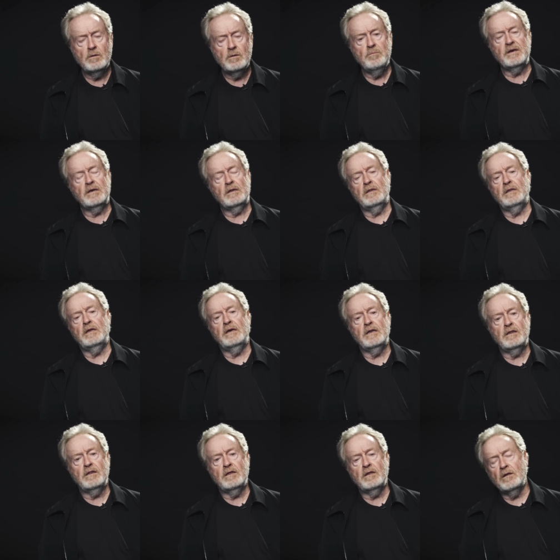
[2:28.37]
Ridley Scott
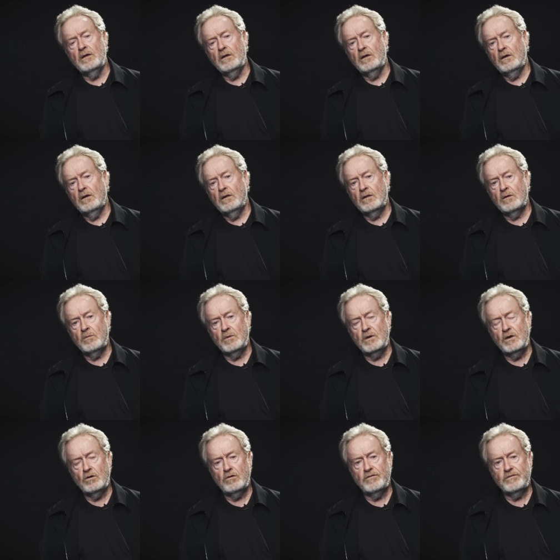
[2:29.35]
himself has been quite vocal
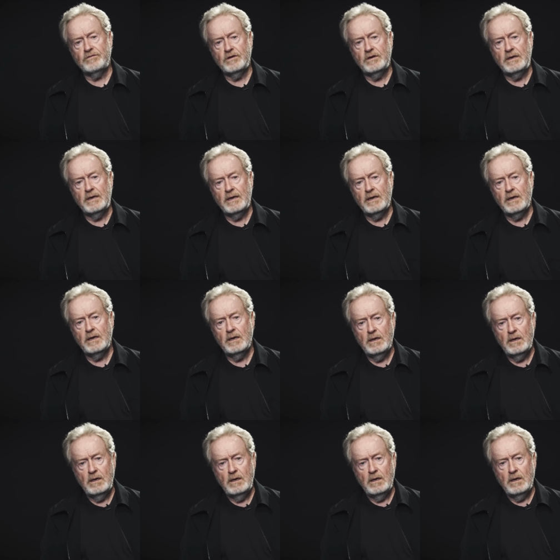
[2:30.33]
about his belief that Deckard
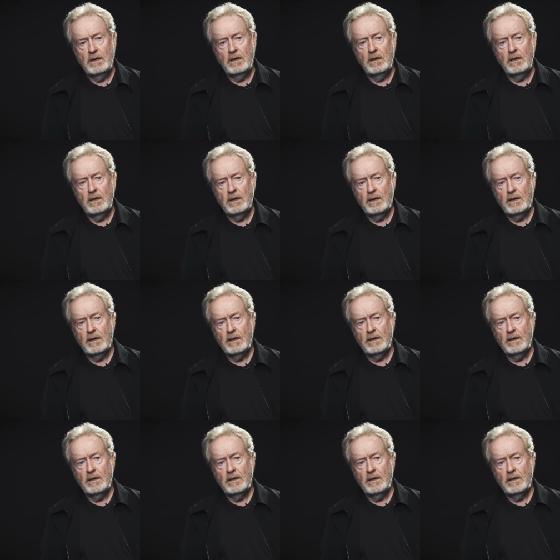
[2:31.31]
is a replicant.